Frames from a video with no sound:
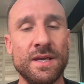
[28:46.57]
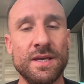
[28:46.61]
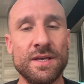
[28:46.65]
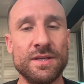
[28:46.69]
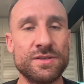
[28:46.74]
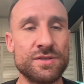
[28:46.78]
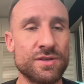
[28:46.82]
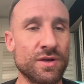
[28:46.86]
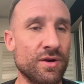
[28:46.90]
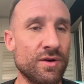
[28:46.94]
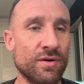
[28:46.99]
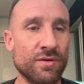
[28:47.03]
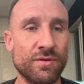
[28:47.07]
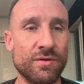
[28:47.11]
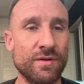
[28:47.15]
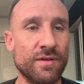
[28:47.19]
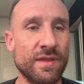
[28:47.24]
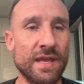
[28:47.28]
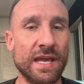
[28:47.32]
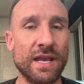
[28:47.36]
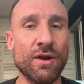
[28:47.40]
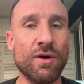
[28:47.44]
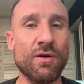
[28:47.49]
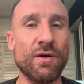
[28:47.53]
So
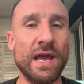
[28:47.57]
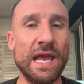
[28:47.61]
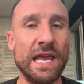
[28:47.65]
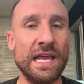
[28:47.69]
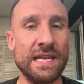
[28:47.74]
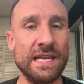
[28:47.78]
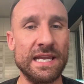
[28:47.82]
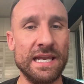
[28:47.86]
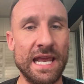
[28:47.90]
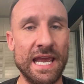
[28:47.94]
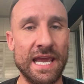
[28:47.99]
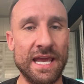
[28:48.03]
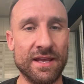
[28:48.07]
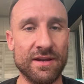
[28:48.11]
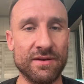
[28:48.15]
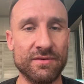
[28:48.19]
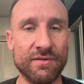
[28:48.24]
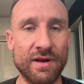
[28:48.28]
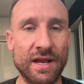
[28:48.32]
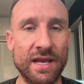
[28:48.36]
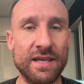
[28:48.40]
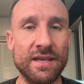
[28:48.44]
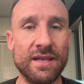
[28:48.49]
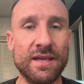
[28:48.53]
they go hand in hand,
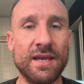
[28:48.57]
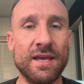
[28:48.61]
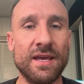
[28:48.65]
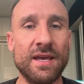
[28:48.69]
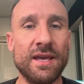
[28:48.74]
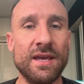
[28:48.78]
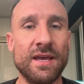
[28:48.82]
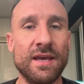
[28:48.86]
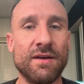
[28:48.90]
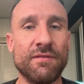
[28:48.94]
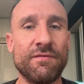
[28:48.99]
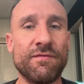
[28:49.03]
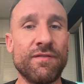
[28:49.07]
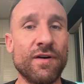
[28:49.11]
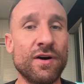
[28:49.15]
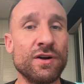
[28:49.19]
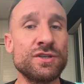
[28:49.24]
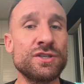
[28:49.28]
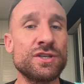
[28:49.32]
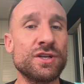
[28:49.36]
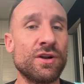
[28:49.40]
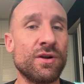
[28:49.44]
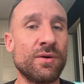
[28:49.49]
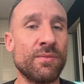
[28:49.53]
right?
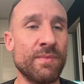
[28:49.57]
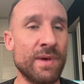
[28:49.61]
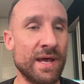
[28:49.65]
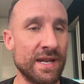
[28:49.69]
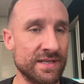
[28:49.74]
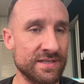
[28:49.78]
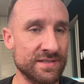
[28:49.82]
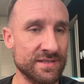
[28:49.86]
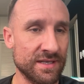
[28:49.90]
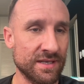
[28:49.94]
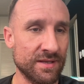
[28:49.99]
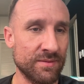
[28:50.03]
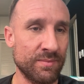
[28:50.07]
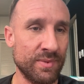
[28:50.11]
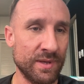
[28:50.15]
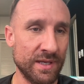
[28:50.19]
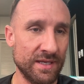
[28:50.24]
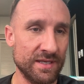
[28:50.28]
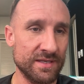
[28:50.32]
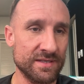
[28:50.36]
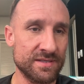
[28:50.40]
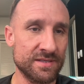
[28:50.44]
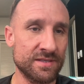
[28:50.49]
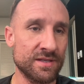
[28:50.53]
Functional medicine piece